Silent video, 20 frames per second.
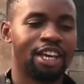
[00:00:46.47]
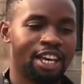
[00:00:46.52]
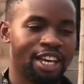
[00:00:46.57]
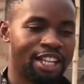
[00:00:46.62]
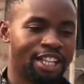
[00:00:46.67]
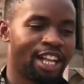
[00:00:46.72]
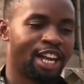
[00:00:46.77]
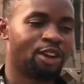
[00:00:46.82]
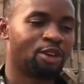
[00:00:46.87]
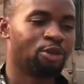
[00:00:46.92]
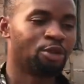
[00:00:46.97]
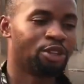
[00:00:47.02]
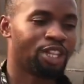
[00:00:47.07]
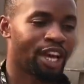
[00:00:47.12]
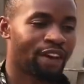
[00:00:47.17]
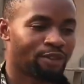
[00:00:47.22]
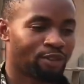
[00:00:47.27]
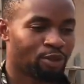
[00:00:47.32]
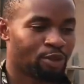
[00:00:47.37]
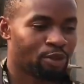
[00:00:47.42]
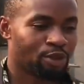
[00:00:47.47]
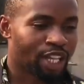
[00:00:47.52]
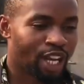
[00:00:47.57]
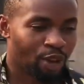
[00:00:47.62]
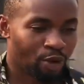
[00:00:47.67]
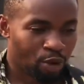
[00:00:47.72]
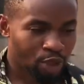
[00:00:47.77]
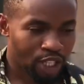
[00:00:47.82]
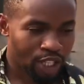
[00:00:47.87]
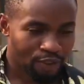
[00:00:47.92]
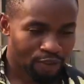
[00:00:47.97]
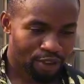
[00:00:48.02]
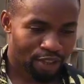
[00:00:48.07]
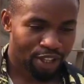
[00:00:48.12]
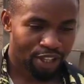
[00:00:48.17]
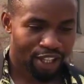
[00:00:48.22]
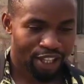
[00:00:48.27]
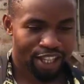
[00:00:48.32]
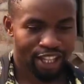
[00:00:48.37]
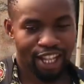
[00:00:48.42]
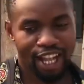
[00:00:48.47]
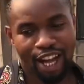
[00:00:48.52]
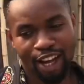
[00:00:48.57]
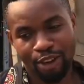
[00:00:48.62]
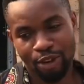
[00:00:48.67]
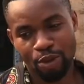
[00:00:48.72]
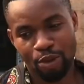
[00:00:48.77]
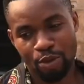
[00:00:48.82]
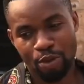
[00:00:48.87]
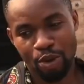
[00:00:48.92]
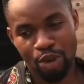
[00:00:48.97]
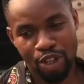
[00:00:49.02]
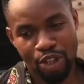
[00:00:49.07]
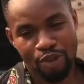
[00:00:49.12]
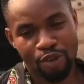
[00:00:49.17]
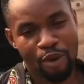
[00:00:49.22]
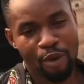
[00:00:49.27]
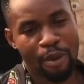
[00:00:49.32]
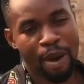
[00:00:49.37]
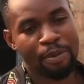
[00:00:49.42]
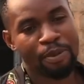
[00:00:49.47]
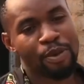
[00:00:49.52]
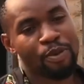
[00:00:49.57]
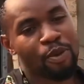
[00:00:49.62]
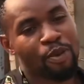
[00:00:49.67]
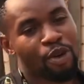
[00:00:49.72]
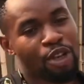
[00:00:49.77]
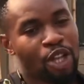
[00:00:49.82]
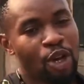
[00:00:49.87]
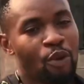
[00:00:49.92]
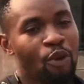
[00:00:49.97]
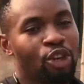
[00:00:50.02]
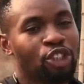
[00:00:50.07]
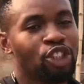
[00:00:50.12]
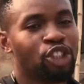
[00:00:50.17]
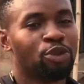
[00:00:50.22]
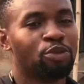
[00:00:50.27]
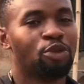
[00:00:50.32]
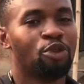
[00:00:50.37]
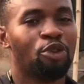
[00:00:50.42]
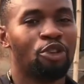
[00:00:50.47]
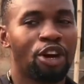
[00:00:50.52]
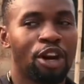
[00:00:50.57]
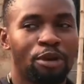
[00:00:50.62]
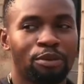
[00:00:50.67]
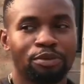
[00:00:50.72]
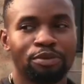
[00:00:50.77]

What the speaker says: Na good afternoon, na good evening, na good morning for my people where they watch this program.